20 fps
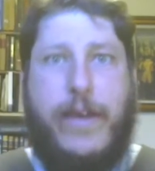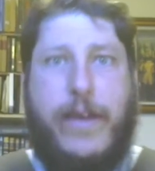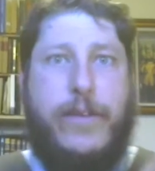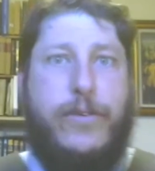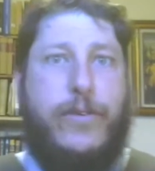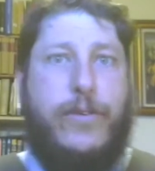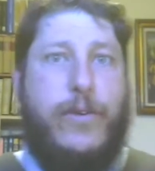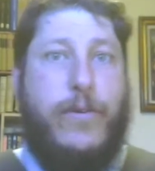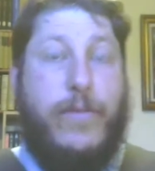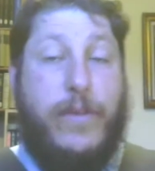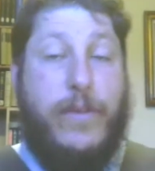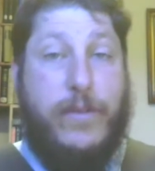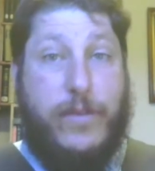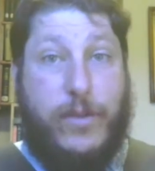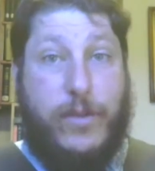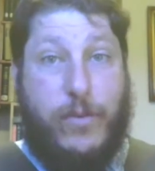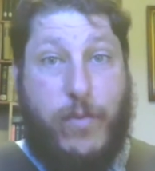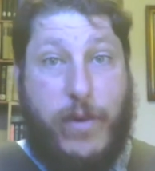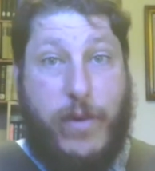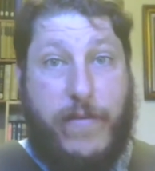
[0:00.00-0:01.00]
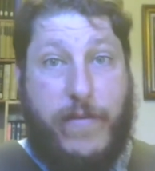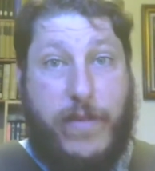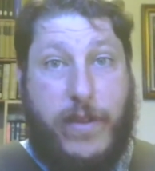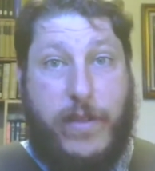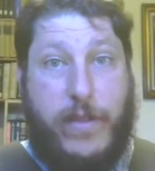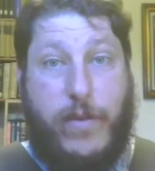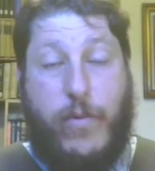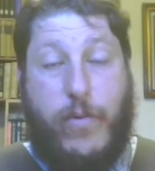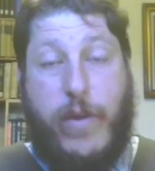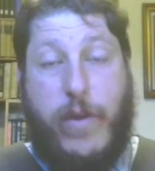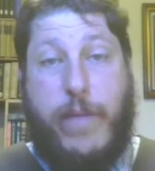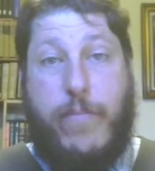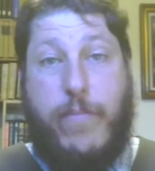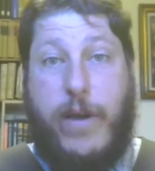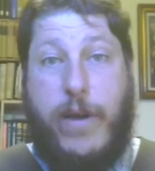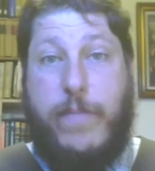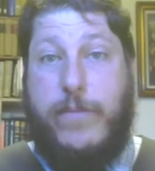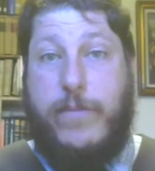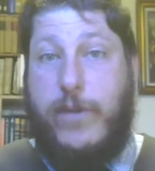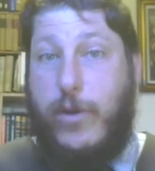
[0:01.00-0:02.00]
So this is one of the the great
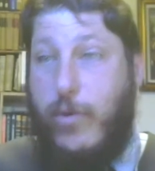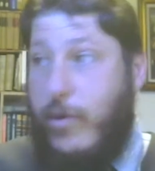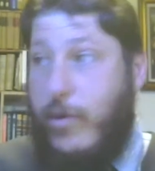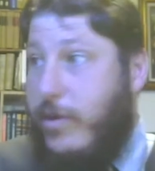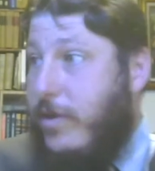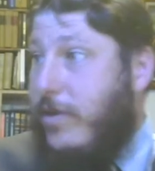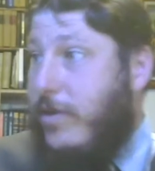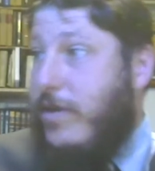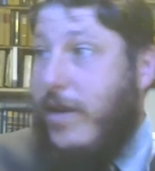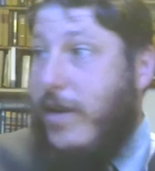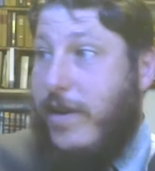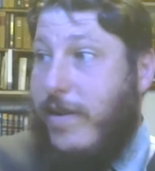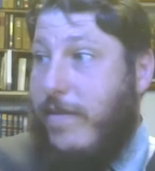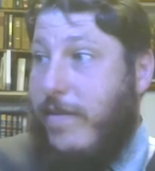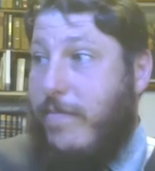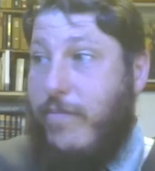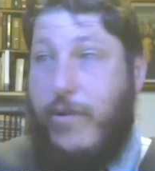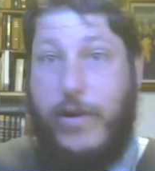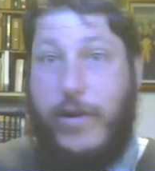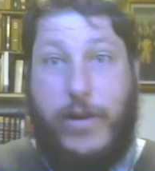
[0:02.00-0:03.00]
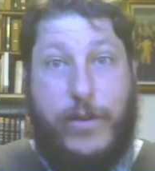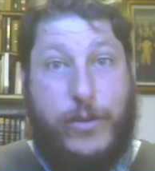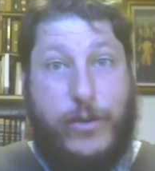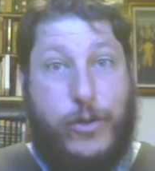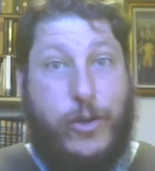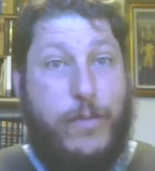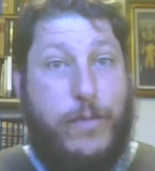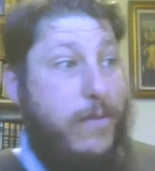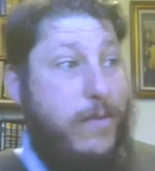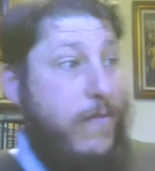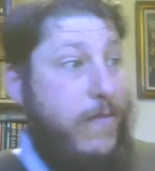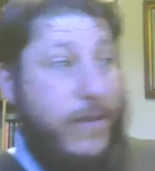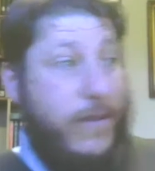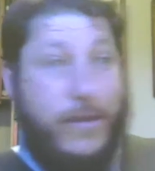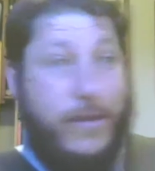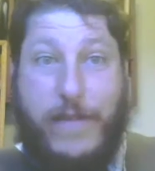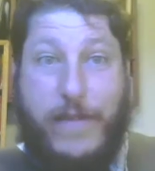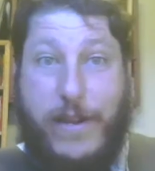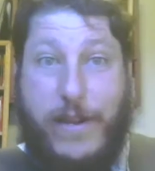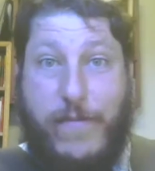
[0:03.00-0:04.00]
problems. And of course, he's got to put all his troops in the field.
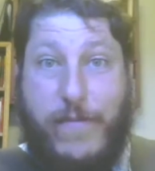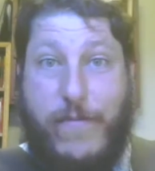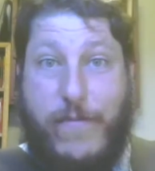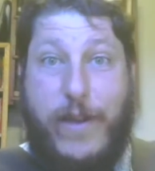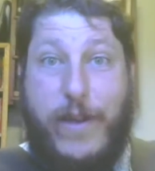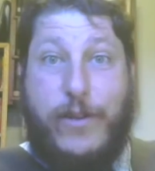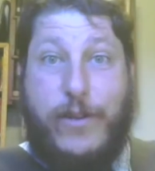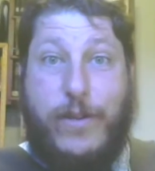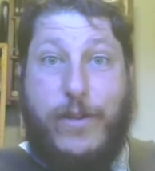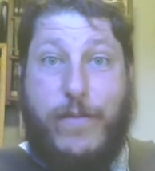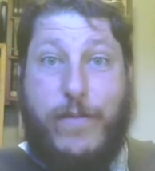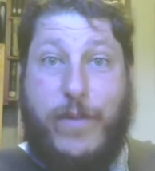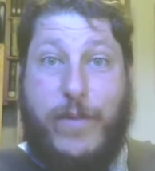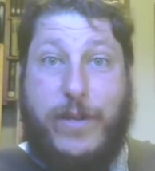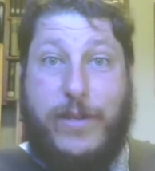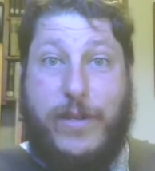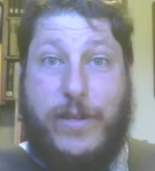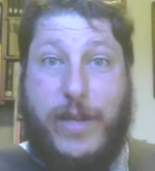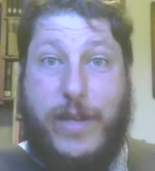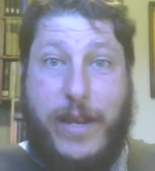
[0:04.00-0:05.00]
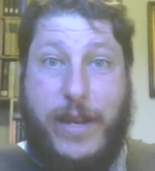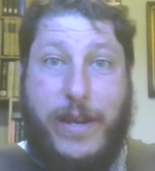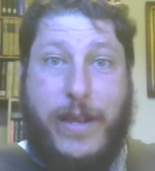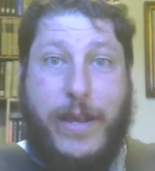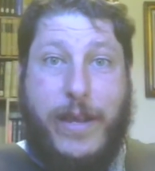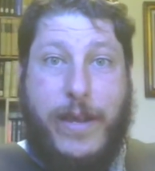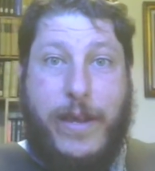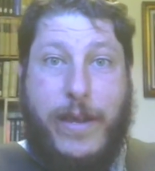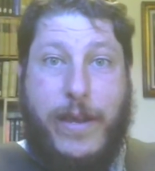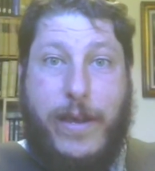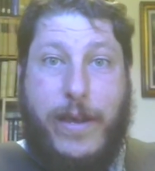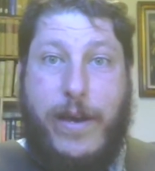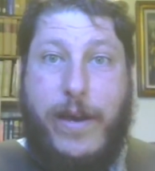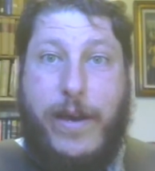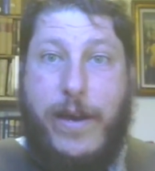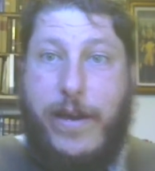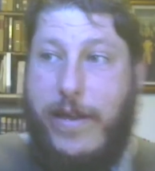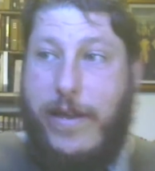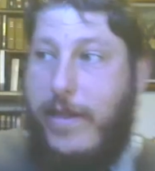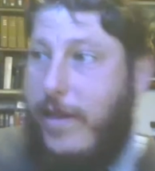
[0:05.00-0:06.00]
He's fighting the French on the one side,
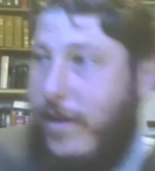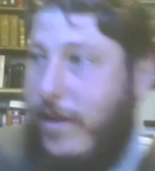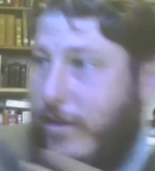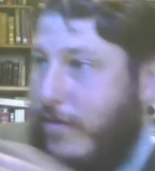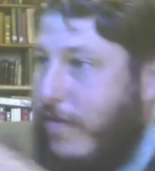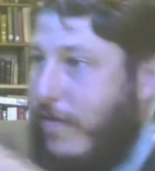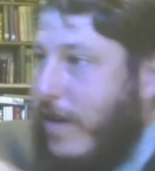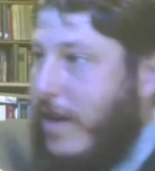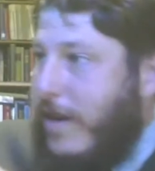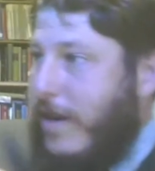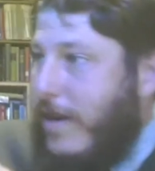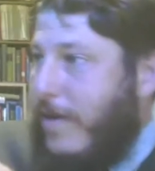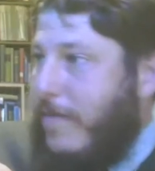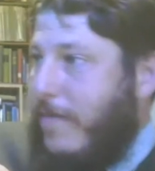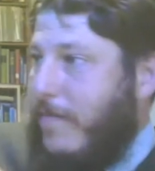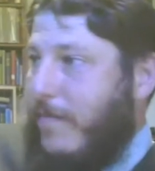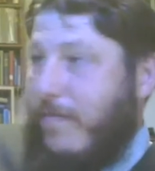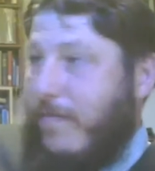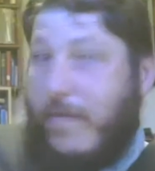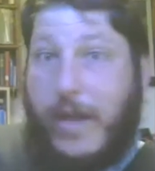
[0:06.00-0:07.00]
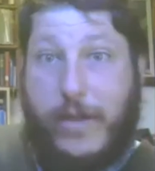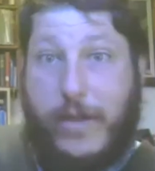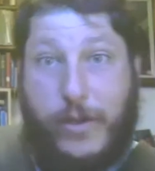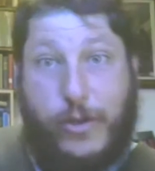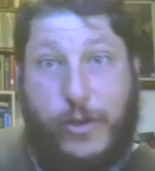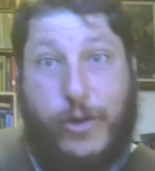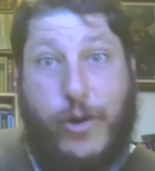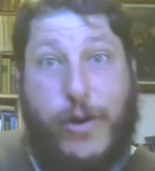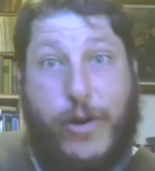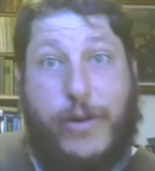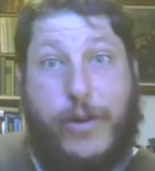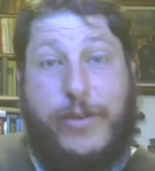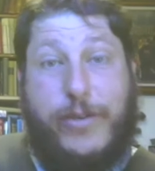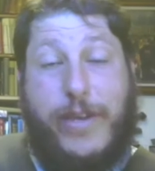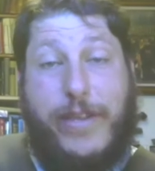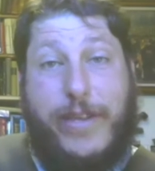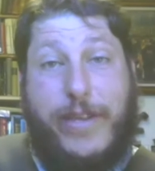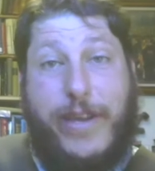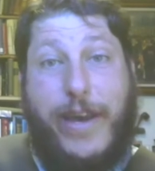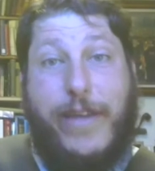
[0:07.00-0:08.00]
uh, and then he's fighting the Turks
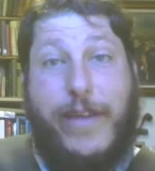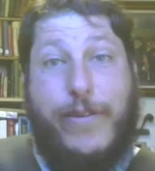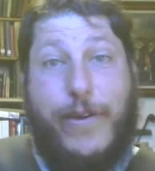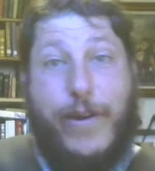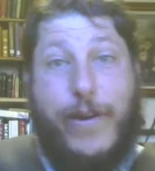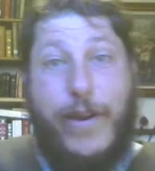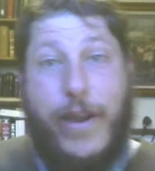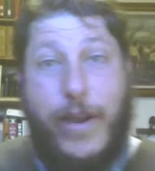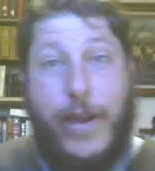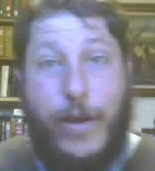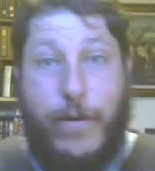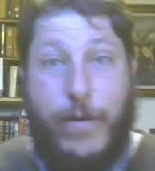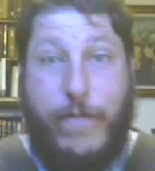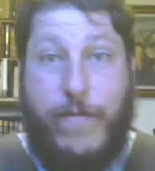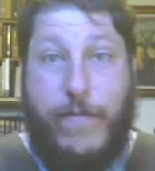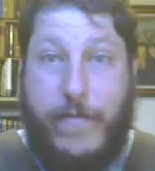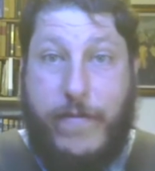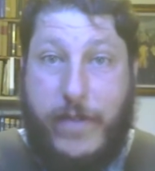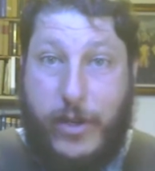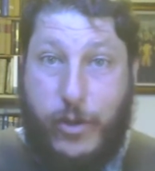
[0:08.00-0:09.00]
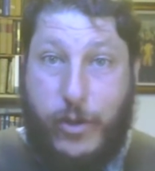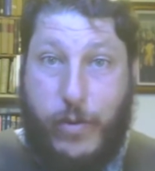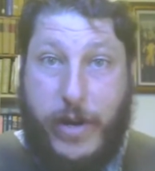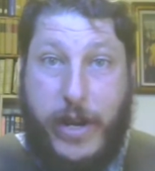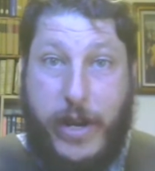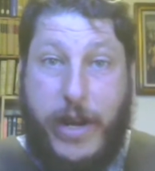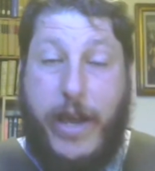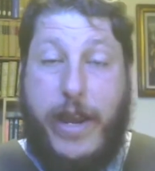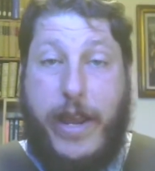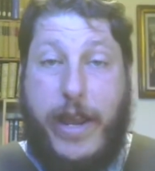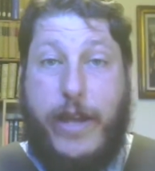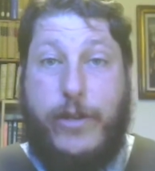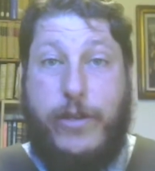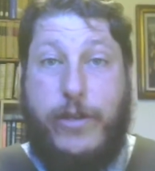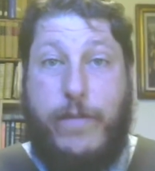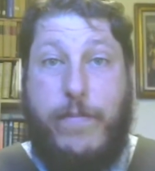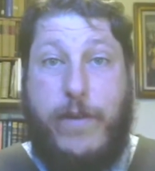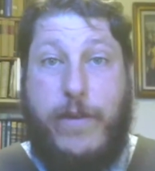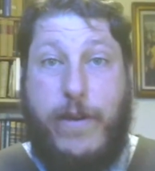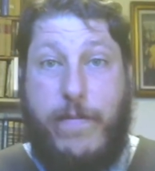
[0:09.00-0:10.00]
on the other. Who in 1529
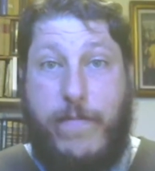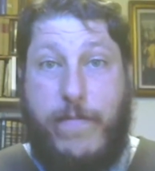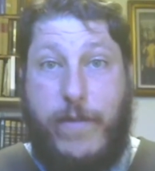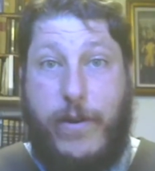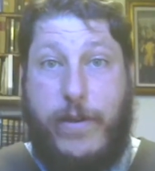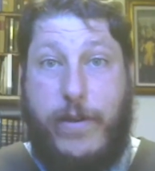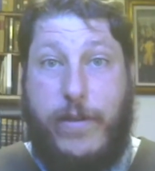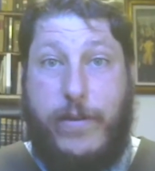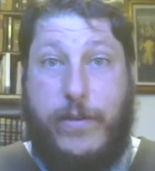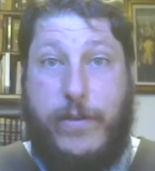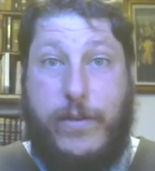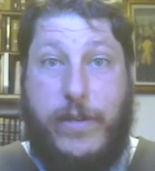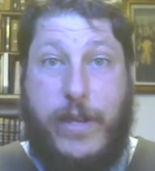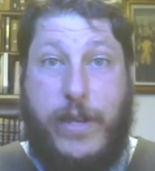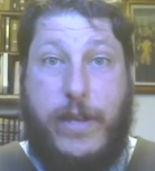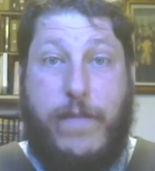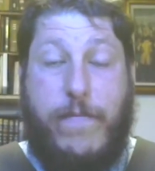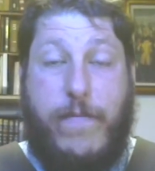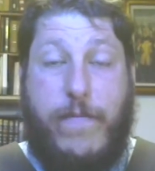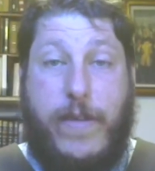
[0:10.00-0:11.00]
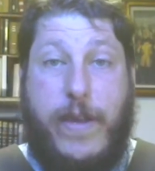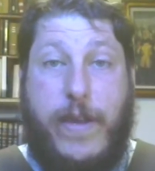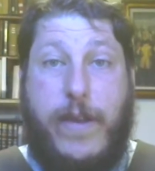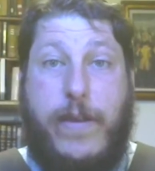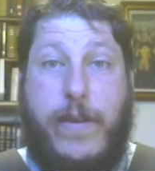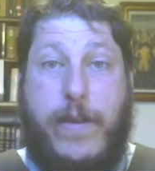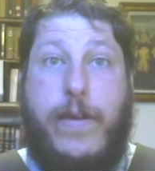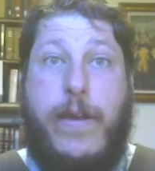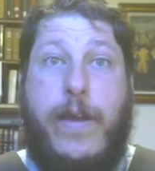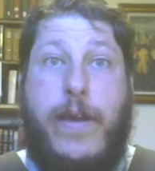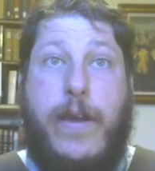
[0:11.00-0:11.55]
actually become very close to taking Vienna.